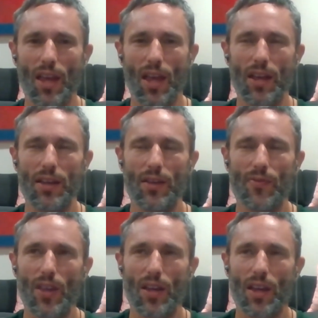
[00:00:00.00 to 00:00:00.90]
an
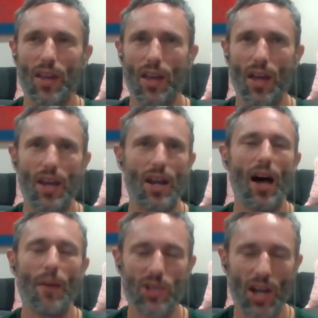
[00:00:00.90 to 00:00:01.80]

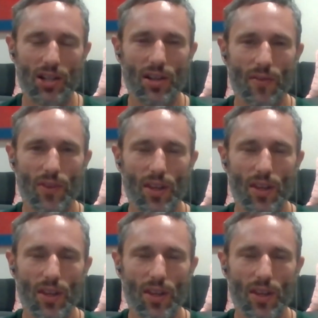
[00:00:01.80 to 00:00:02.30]
object,